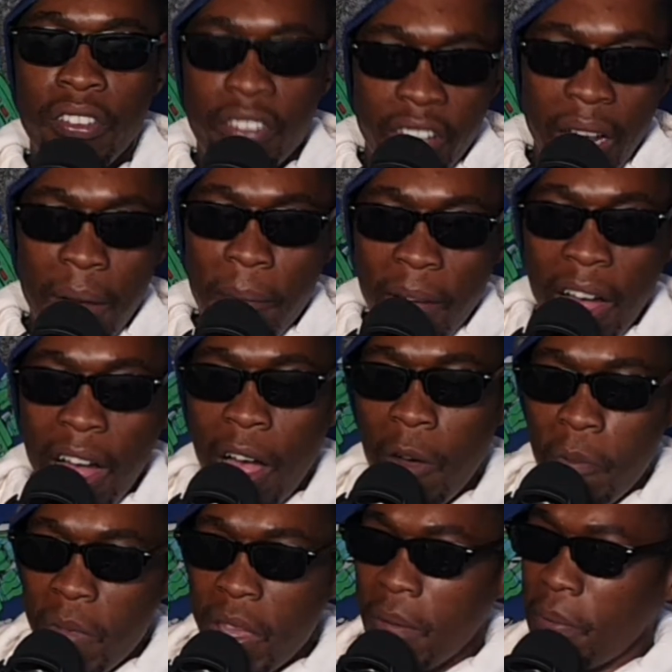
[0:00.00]

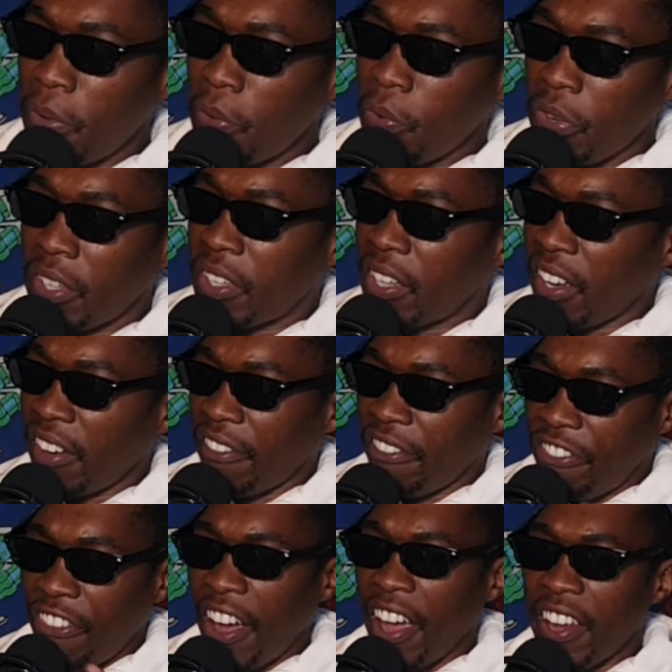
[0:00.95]
somehow maybe we
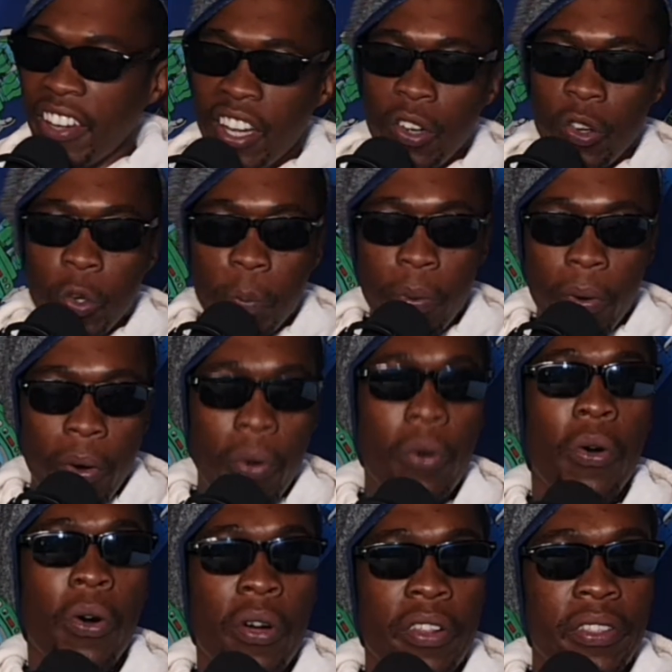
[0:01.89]
can find a
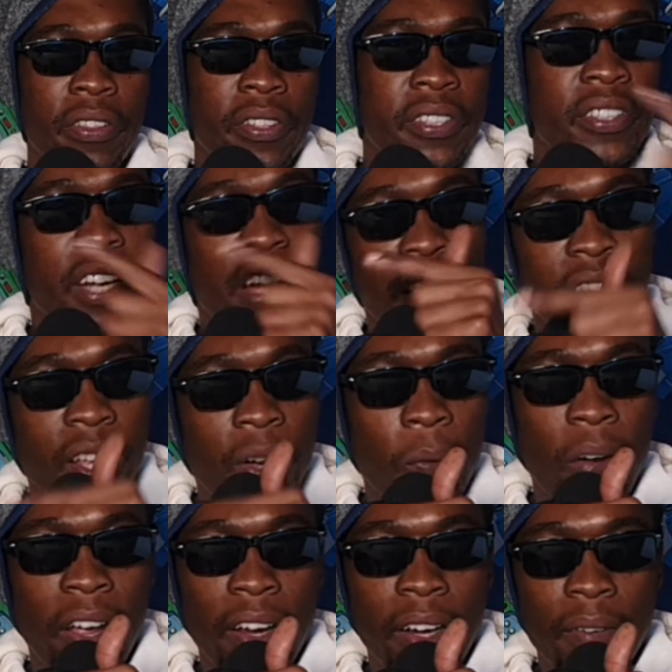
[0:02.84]
loophole on this
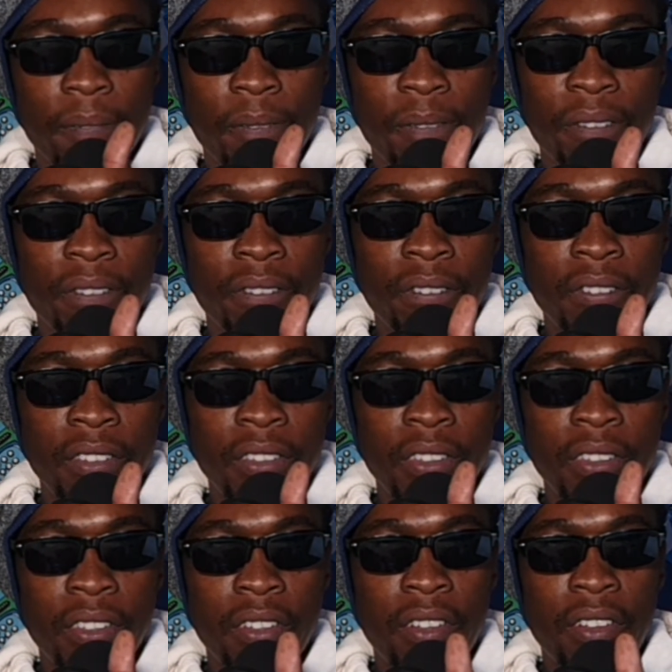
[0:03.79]
other one.
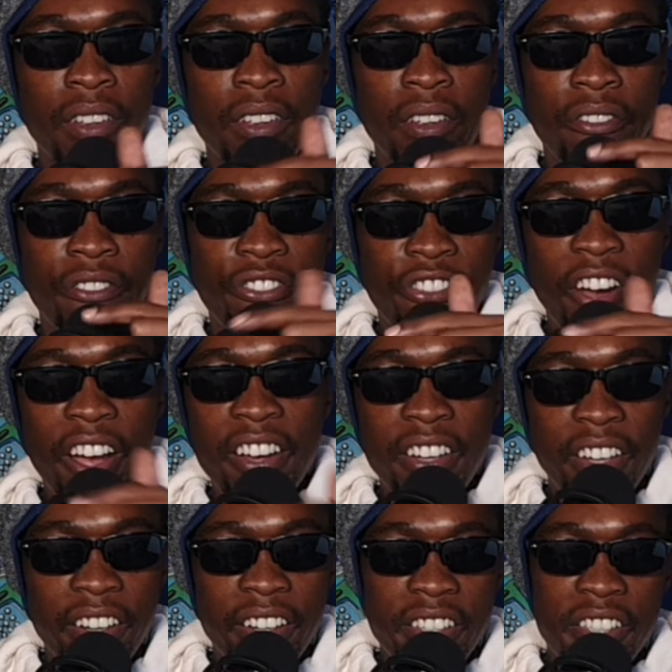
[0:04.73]

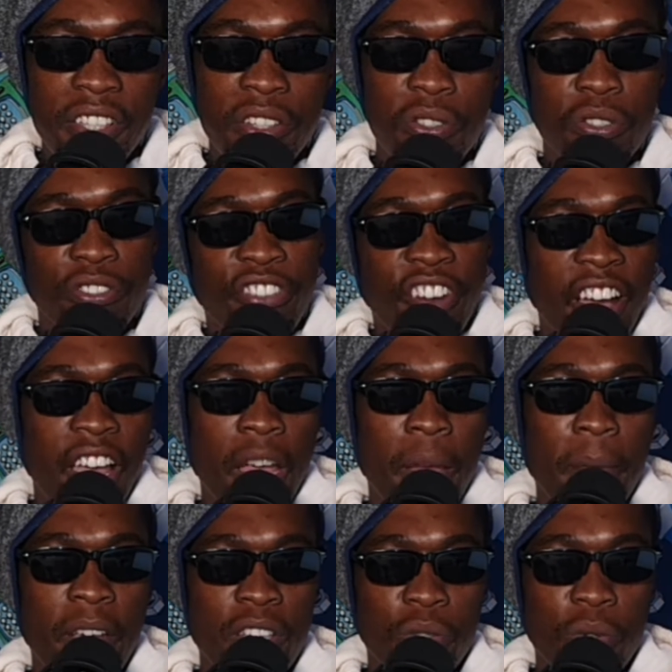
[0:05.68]
Find a reason to
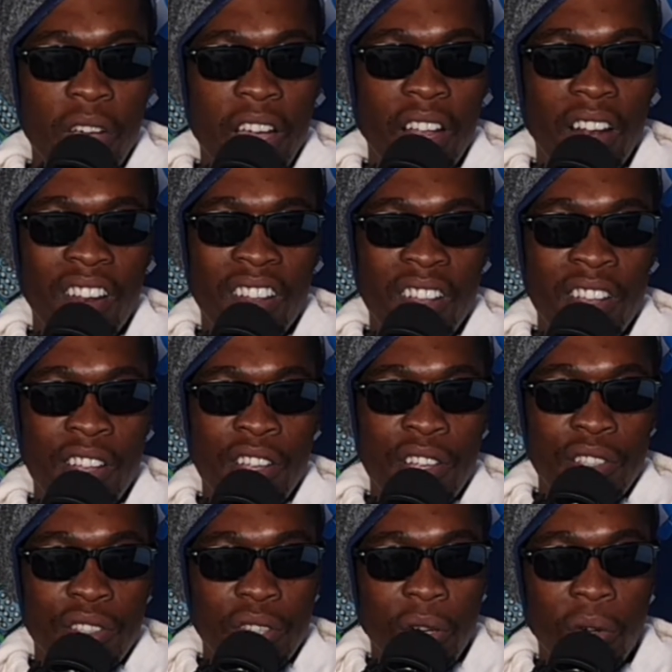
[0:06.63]
fire him as well.
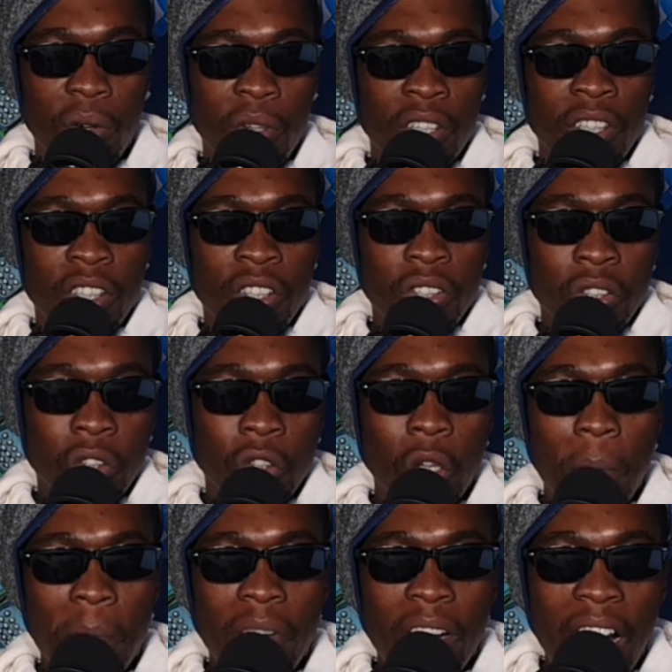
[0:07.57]
So,
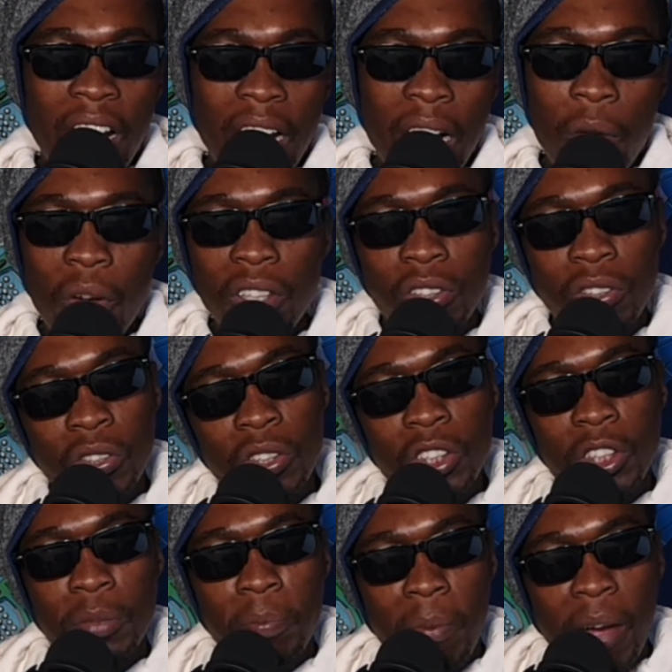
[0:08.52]
some gaga was
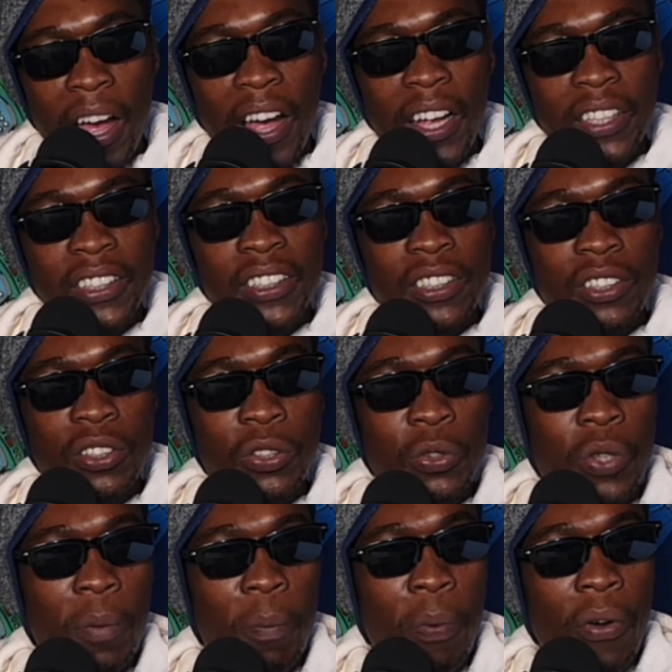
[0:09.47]
so smart
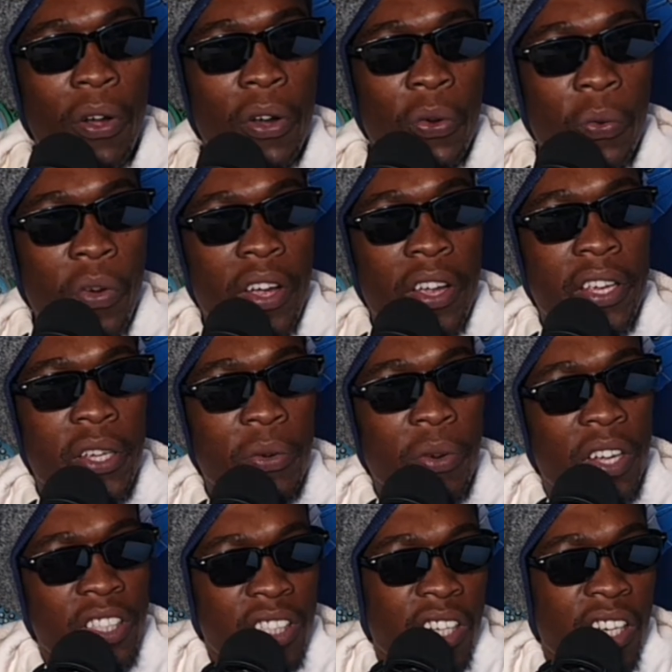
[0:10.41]
to a point where he
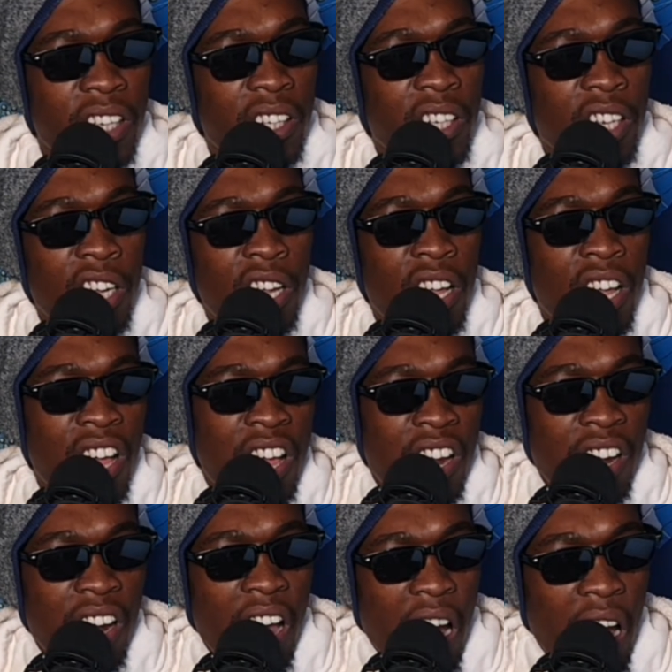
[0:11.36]
was like,
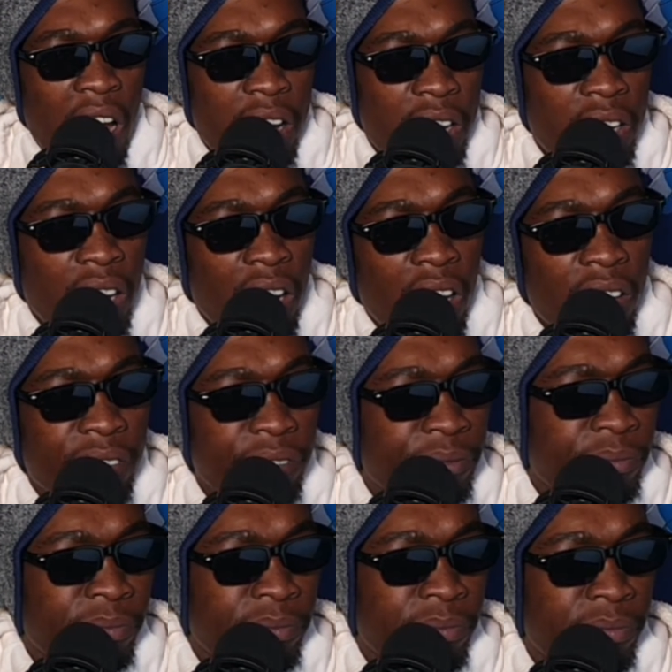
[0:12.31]
nah, nigga,
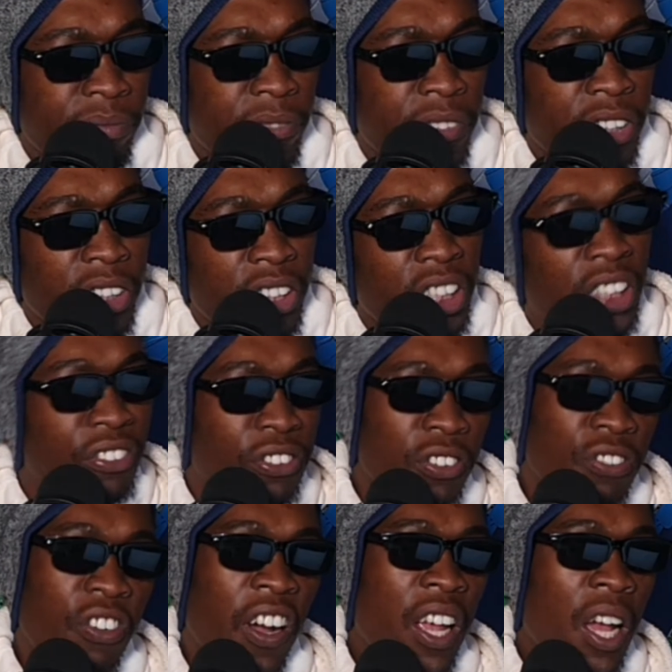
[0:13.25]
if
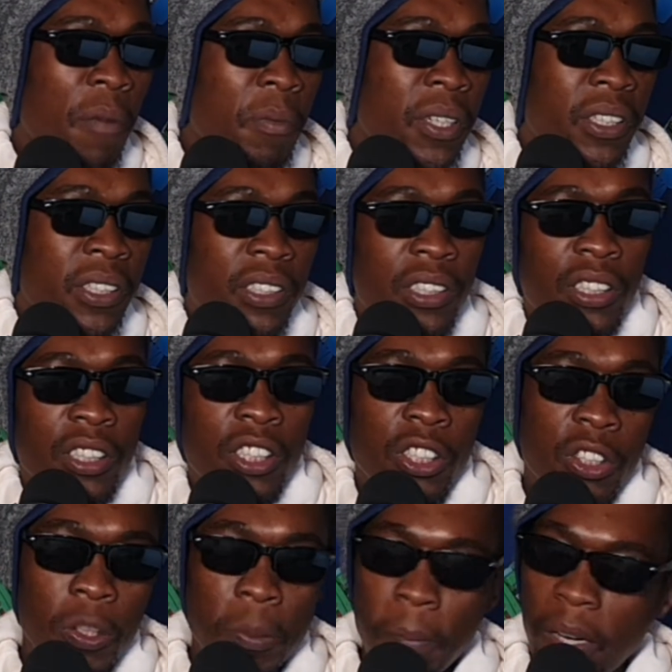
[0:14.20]
you fire me,
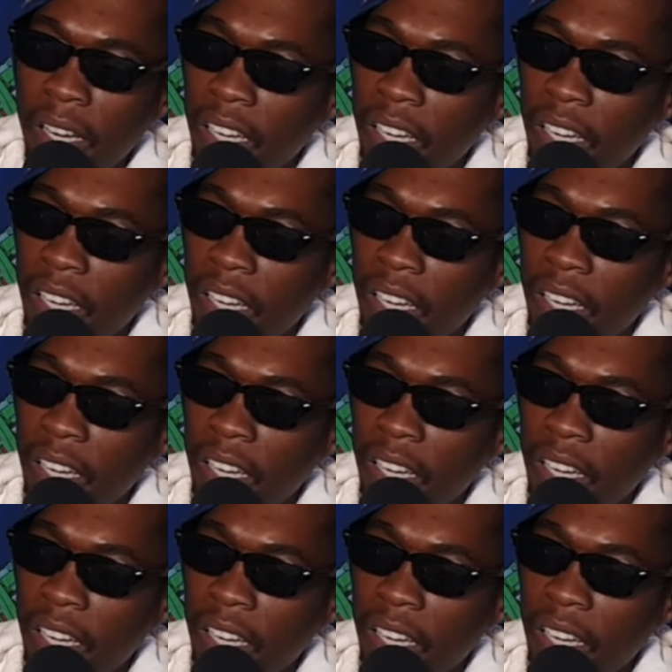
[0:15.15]
you